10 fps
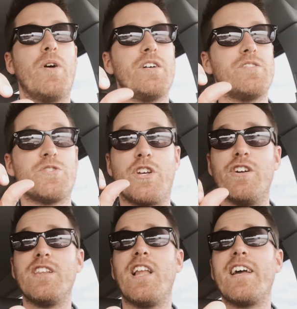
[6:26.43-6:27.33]
There's a
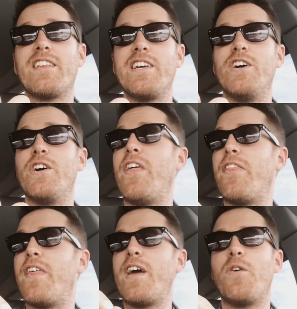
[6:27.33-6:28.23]
good likelihood
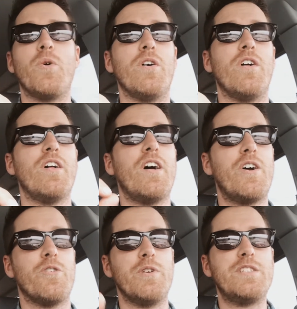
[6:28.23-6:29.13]
that they will
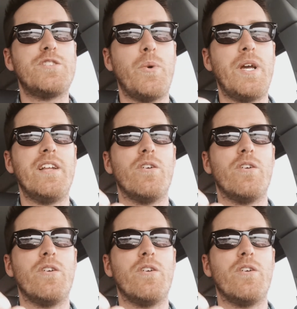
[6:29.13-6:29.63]
retweet,